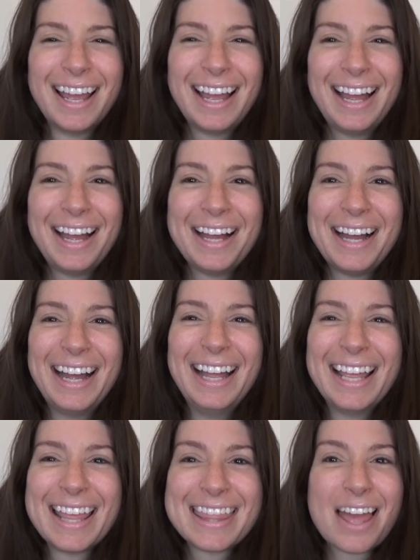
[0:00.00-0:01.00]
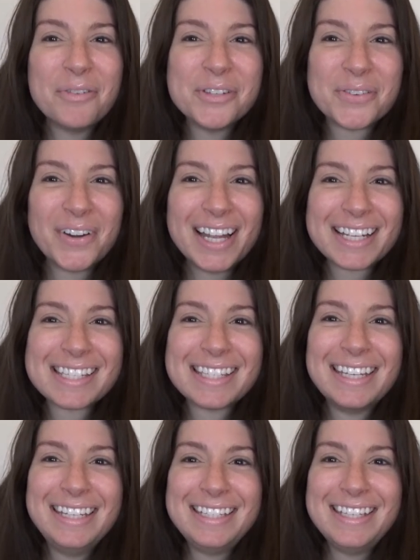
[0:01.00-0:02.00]
Uh, that was Rex,
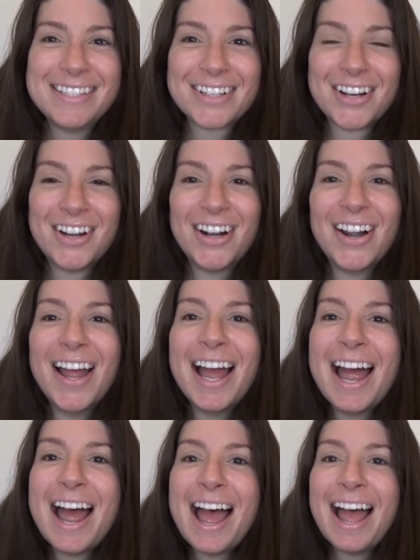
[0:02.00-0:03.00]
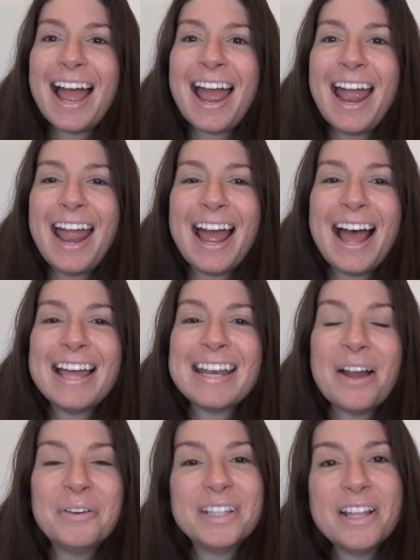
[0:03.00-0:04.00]
he sees a car. And
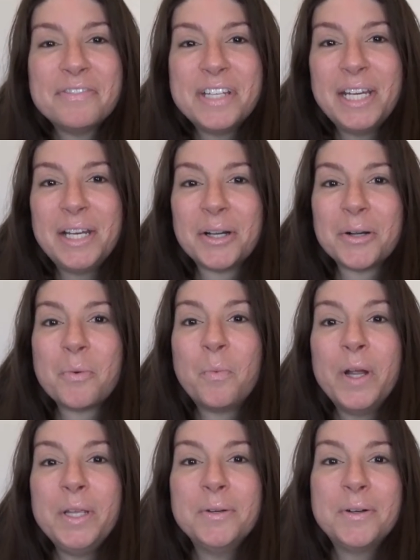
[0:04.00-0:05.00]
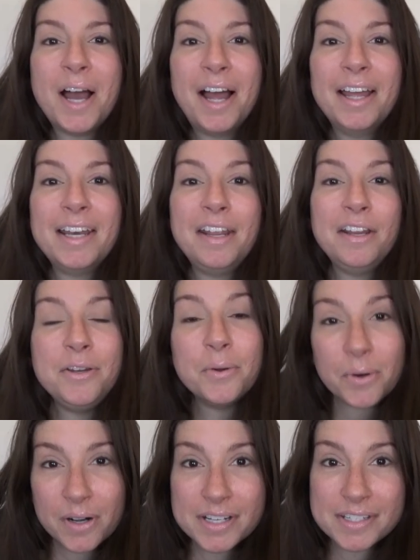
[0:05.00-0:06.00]
I would love to hear what you got in
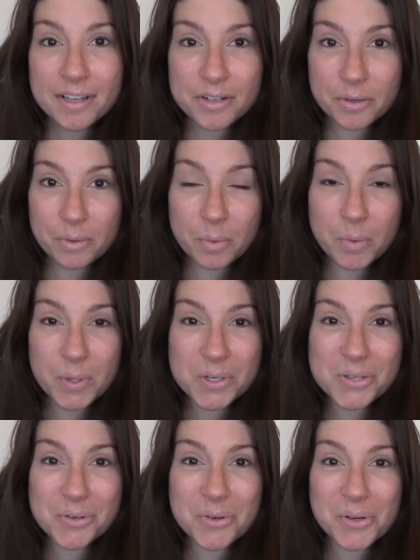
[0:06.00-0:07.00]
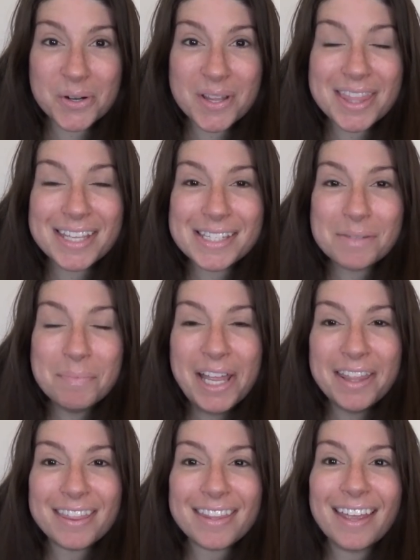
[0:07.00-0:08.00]
your Essential Rewards order this
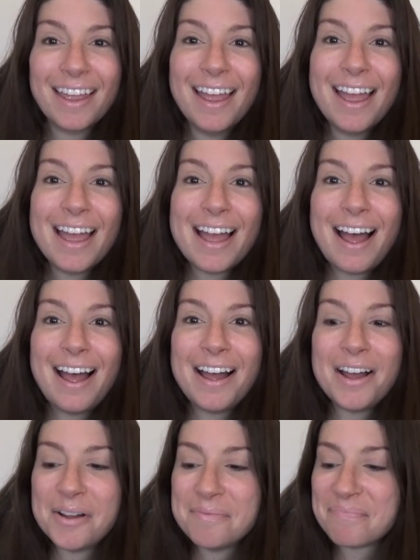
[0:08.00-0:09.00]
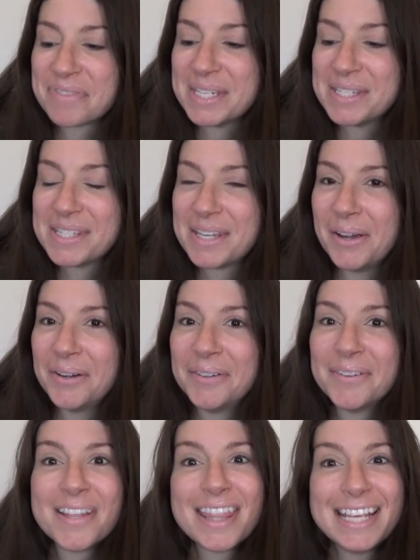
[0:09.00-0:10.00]
month. Um,
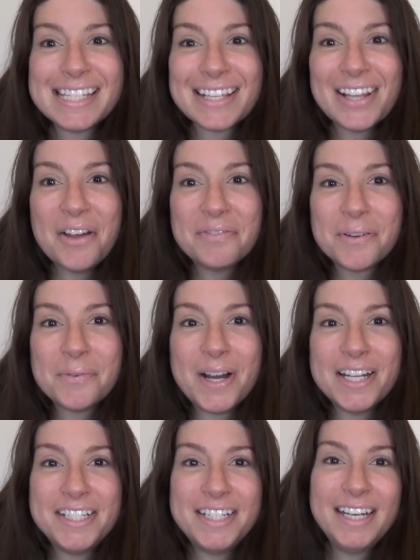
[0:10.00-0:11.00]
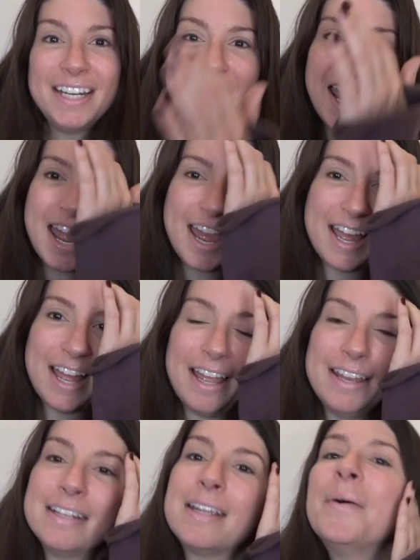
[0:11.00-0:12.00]
so thanks a lot for watching,
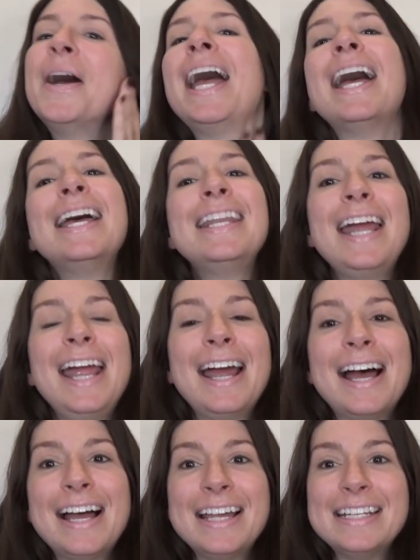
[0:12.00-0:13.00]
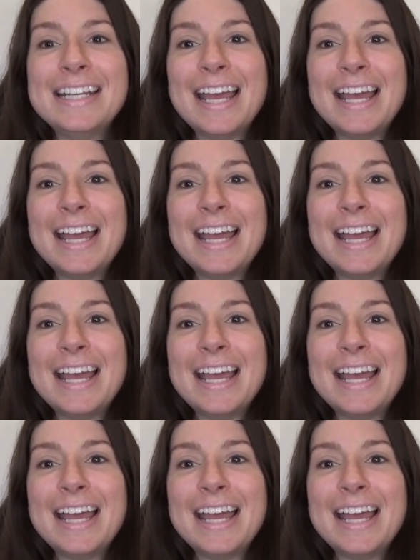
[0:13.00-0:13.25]
and go ahead and